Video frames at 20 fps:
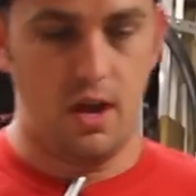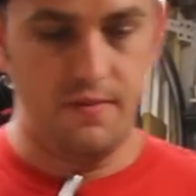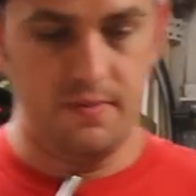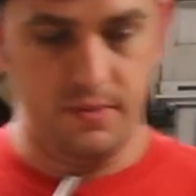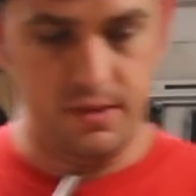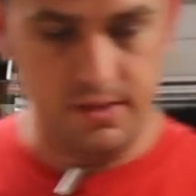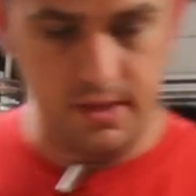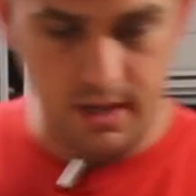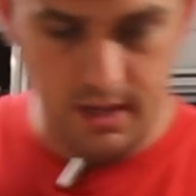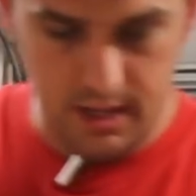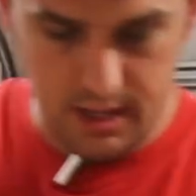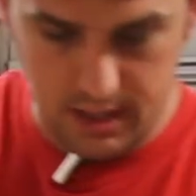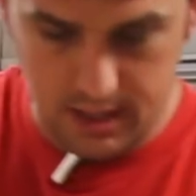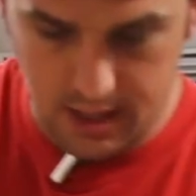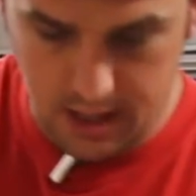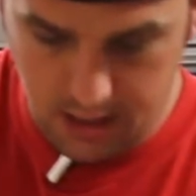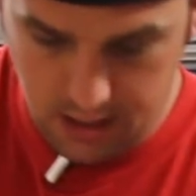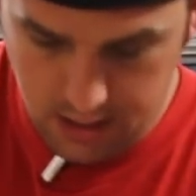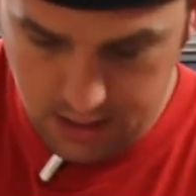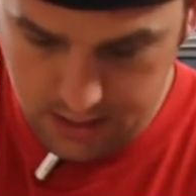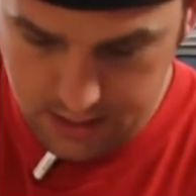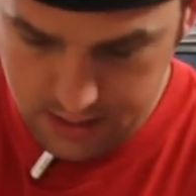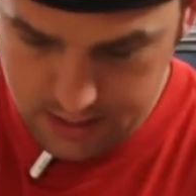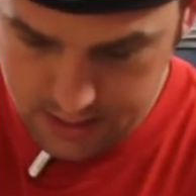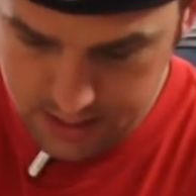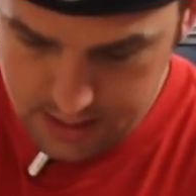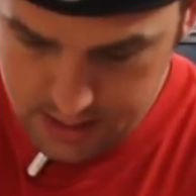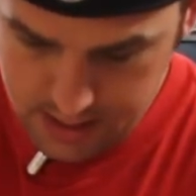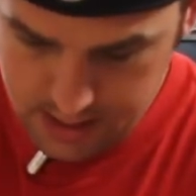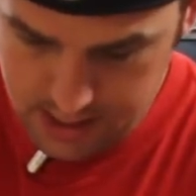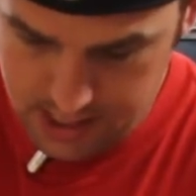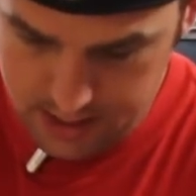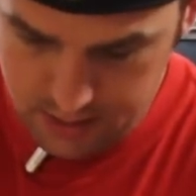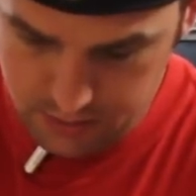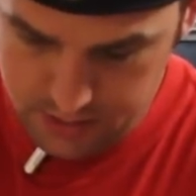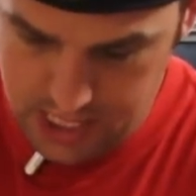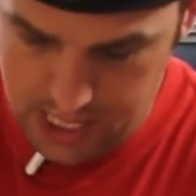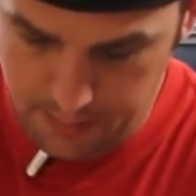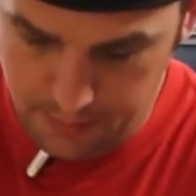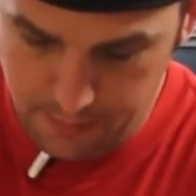off, I'm just going to get a cutter. I
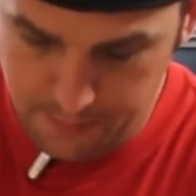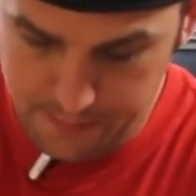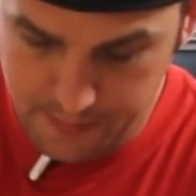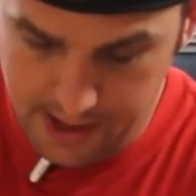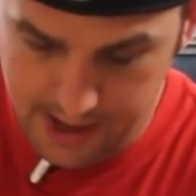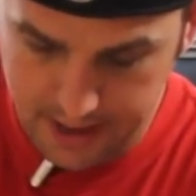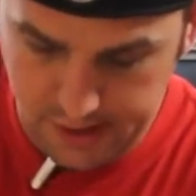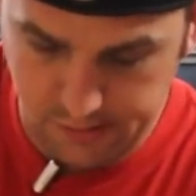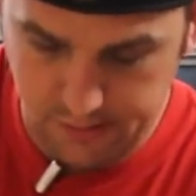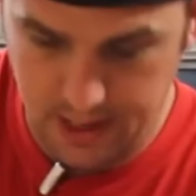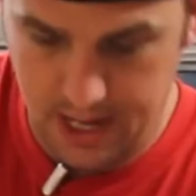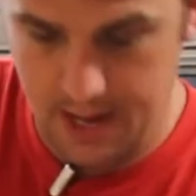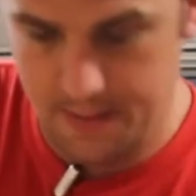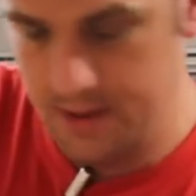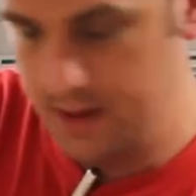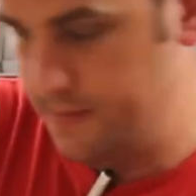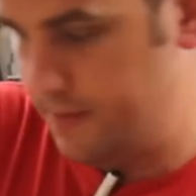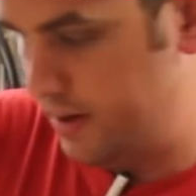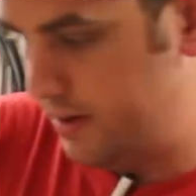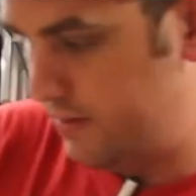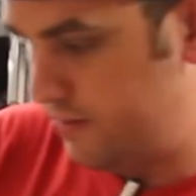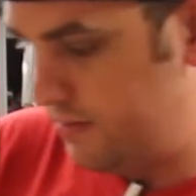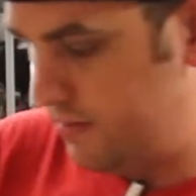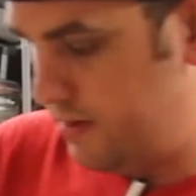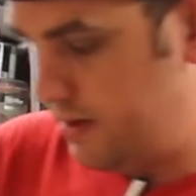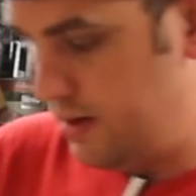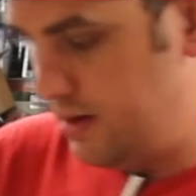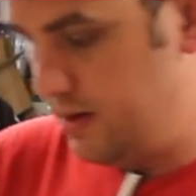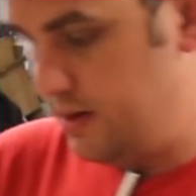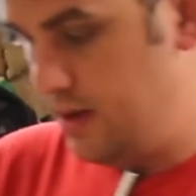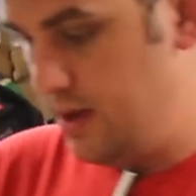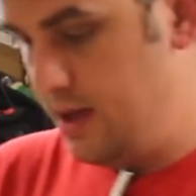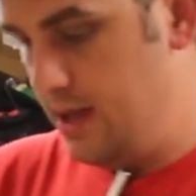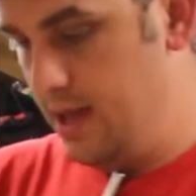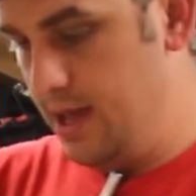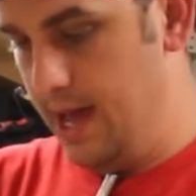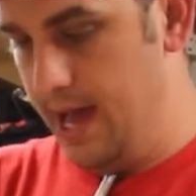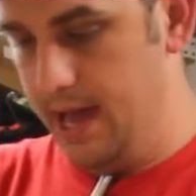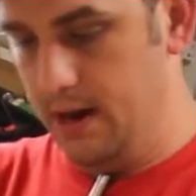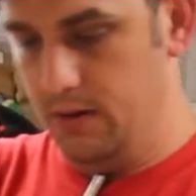know cable guys will hate me, but
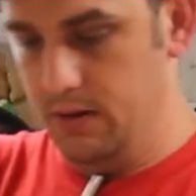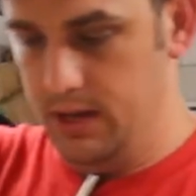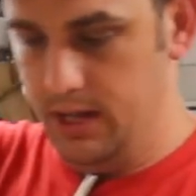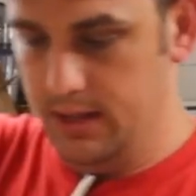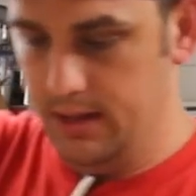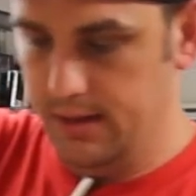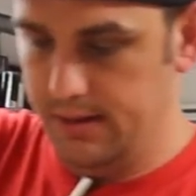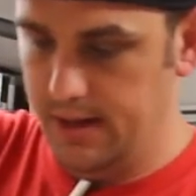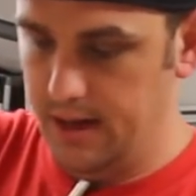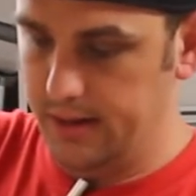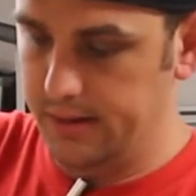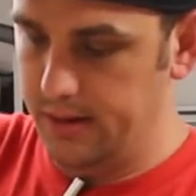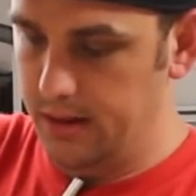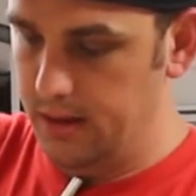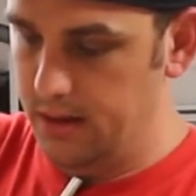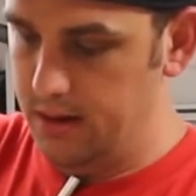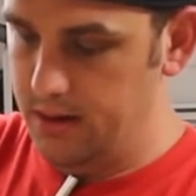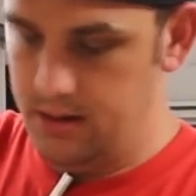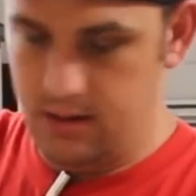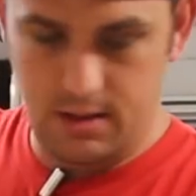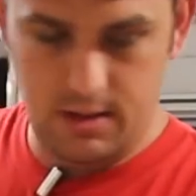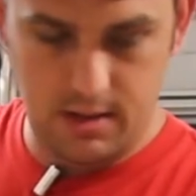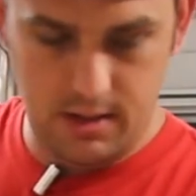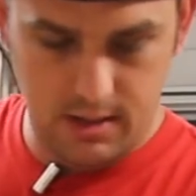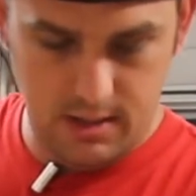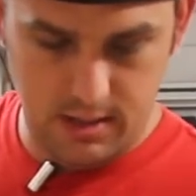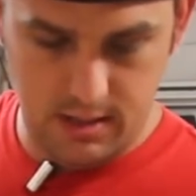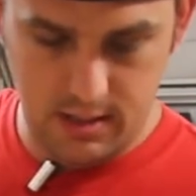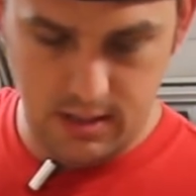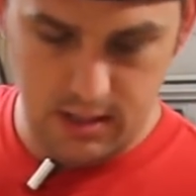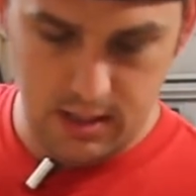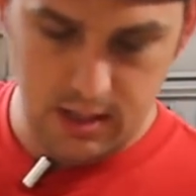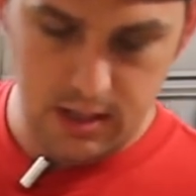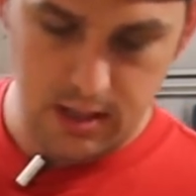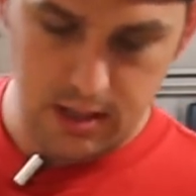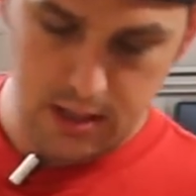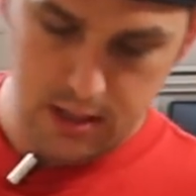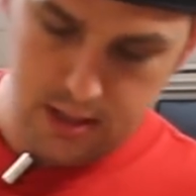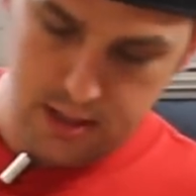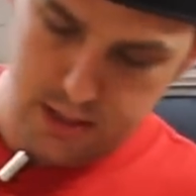I don't need this XLR.
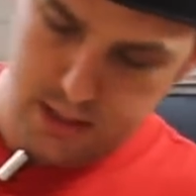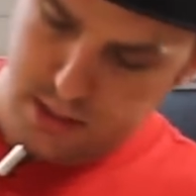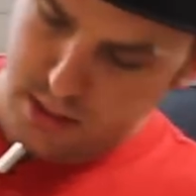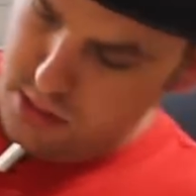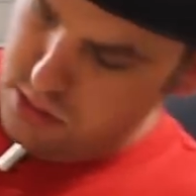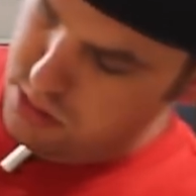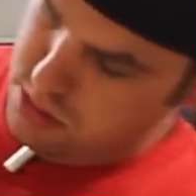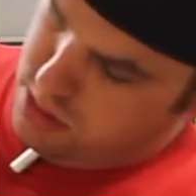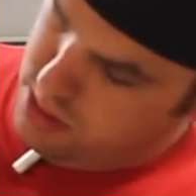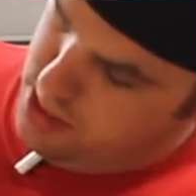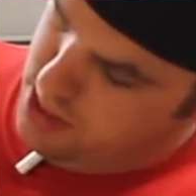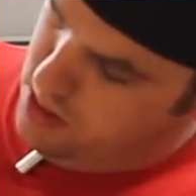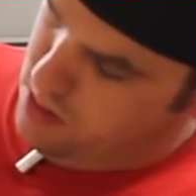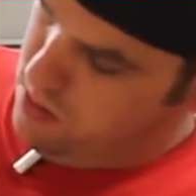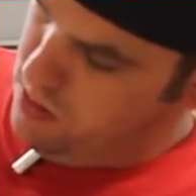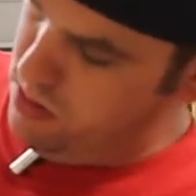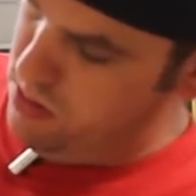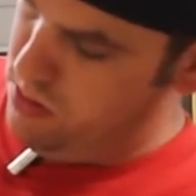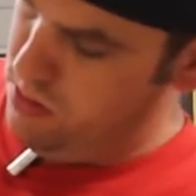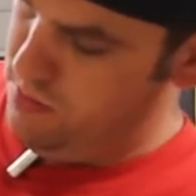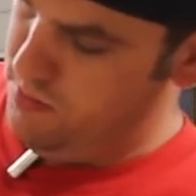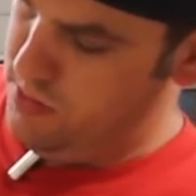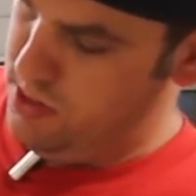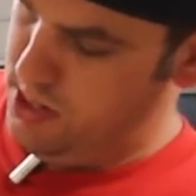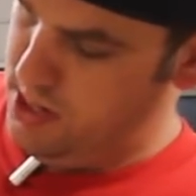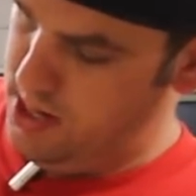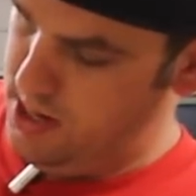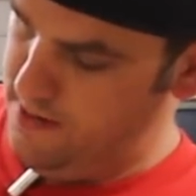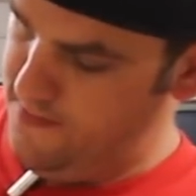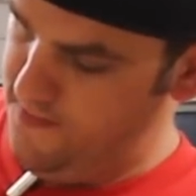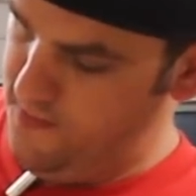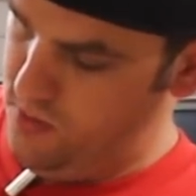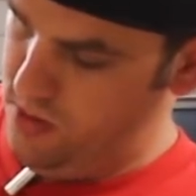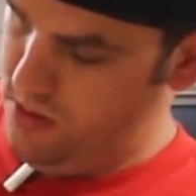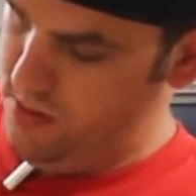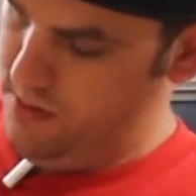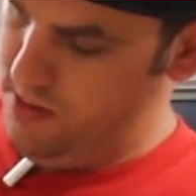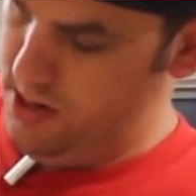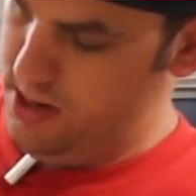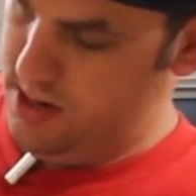Now, I'm kind of
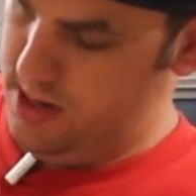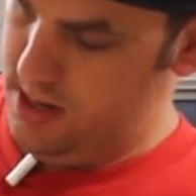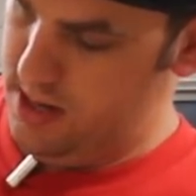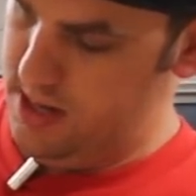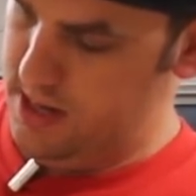wondering,